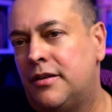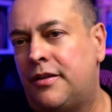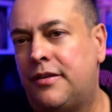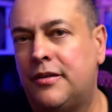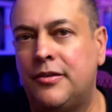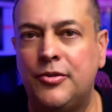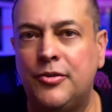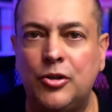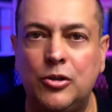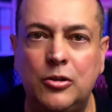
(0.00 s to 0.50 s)

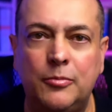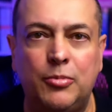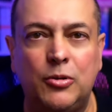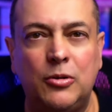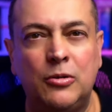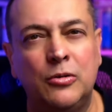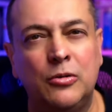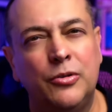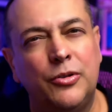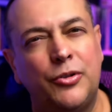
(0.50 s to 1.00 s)
the
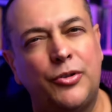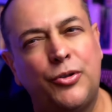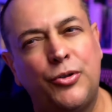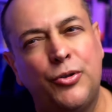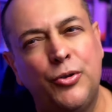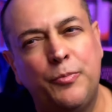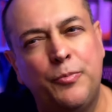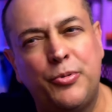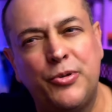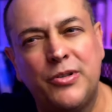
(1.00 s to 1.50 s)
noble
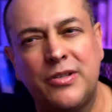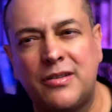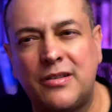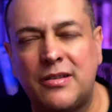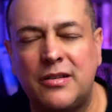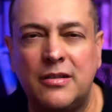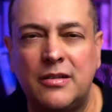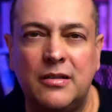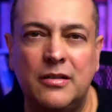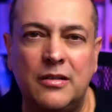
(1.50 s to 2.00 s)

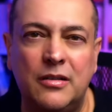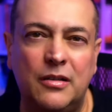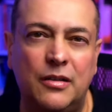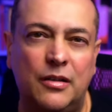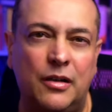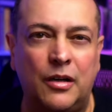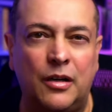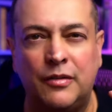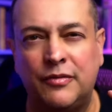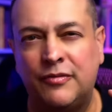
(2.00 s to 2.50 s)
hubris
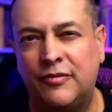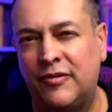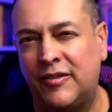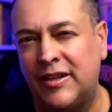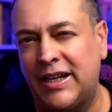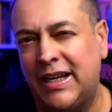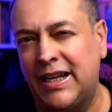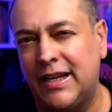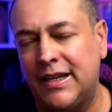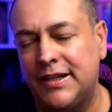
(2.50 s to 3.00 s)
of
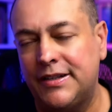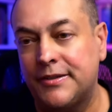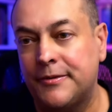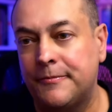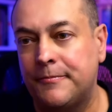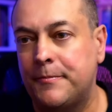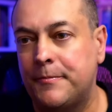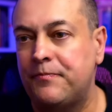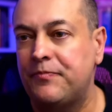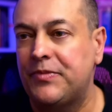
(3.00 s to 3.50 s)
Vlad,
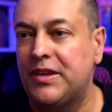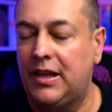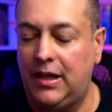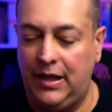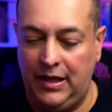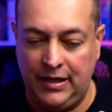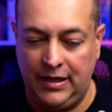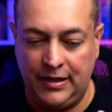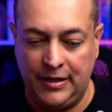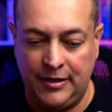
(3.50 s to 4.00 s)

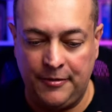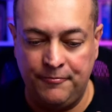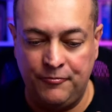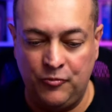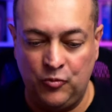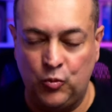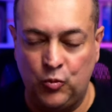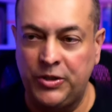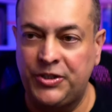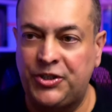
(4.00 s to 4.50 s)

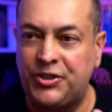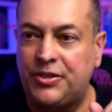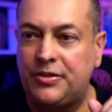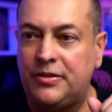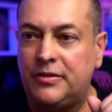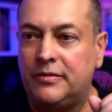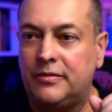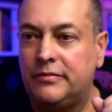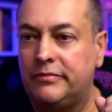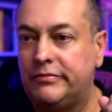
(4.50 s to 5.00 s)

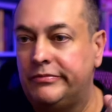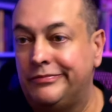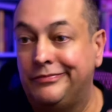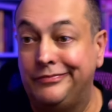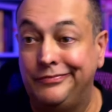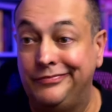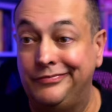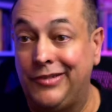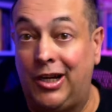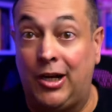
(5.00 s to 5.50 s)
which
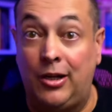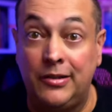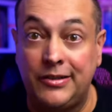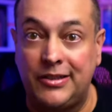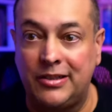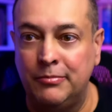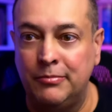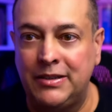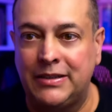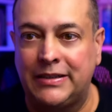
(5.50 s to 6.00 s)

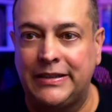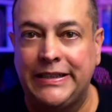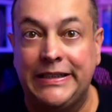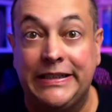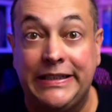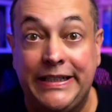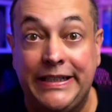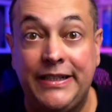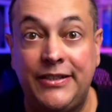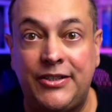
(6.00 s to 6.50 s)

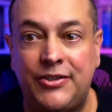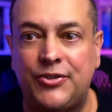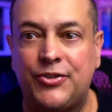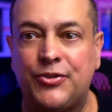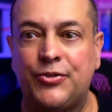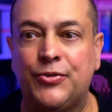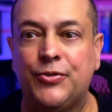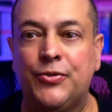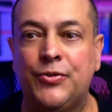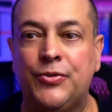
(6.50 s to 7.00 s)
ultimately leads
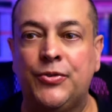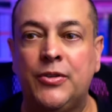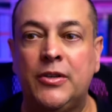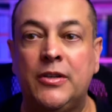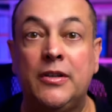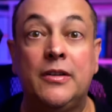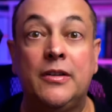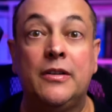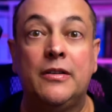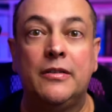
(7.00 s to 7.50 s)
to
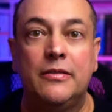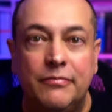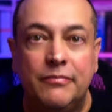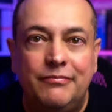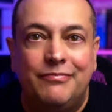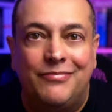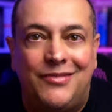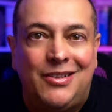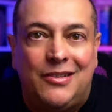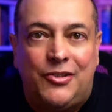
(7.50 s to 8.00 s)

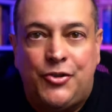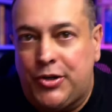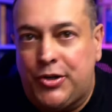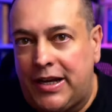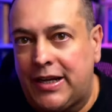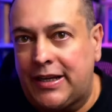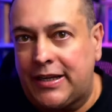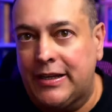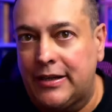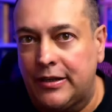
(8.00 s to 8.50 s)
the
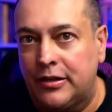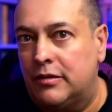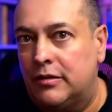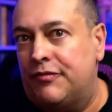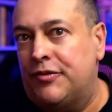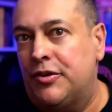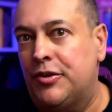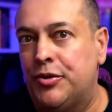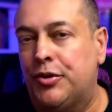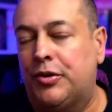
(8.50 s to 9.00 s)
Dracula
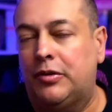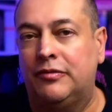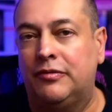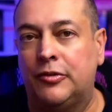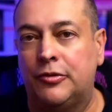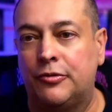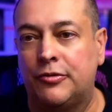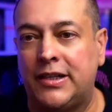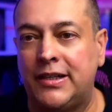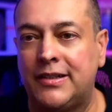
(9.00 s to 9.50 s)
of the
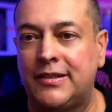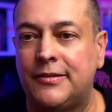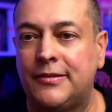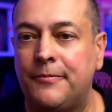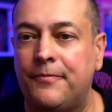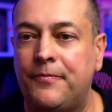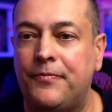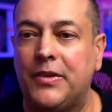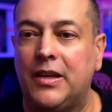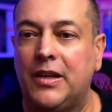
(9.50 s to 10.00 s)
novel, right?